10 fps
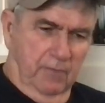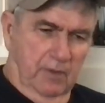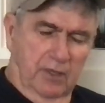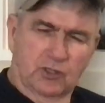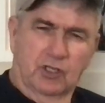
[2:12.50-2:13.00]

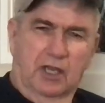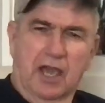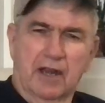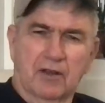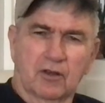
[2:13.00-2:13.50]
And she
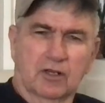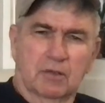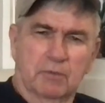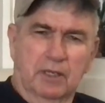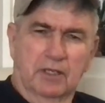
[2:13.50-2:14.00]
kind of looked
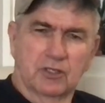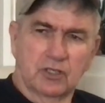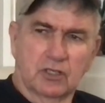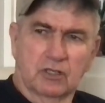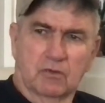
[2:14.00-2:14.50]
at me and
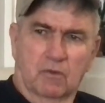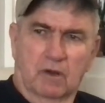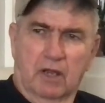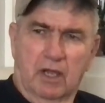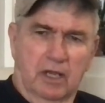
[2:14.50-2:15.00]
she says,
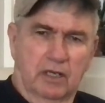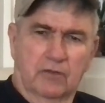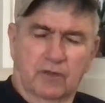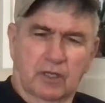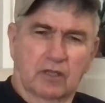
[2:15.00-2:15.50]
one eye? I
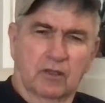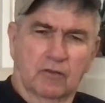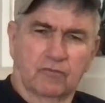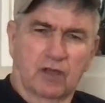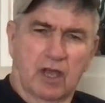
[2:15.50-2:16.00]
didn't think you
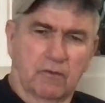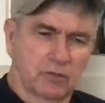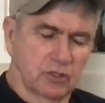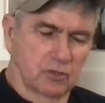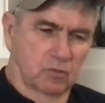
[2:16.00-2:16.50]
could fly
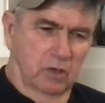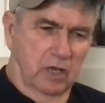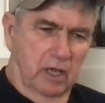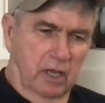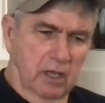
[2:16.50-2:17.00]
with just one
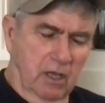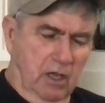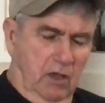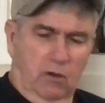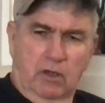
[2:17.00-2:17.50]
eye.
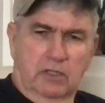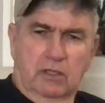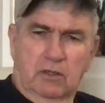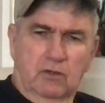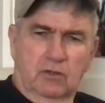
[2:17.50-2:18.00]
Well, I
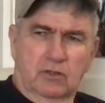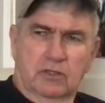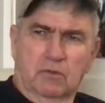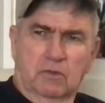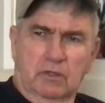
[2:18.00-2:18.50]

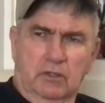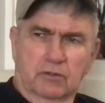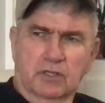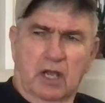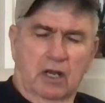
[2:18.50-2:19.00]
said, well,
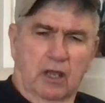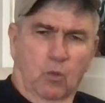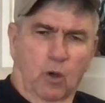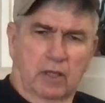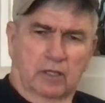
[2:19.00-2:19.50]
it's kind of like
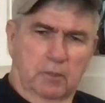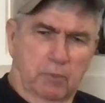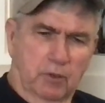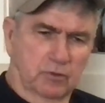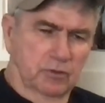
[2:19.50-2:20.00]
Wiley
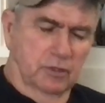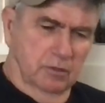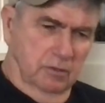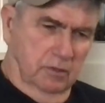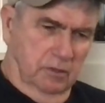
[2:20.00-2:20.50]
Post,
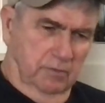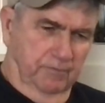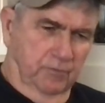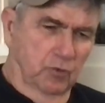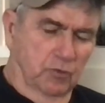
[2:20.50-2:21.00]

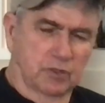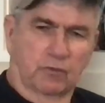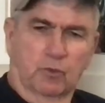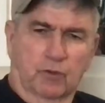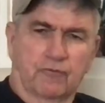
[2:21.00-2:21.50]
who was a
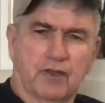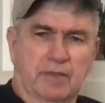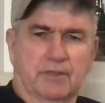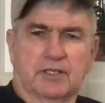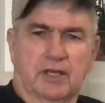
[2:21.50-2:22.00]
real
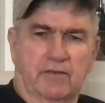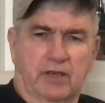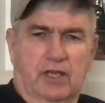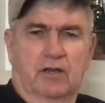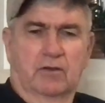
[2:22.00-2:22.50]
famous
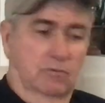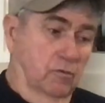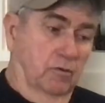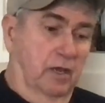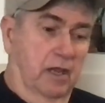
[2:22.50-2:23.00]
aviator
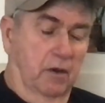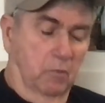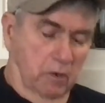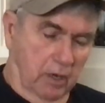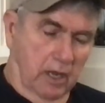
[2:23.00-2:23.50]
who only had
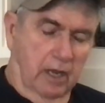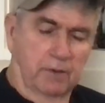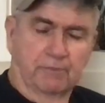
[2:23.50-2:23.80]
one eye.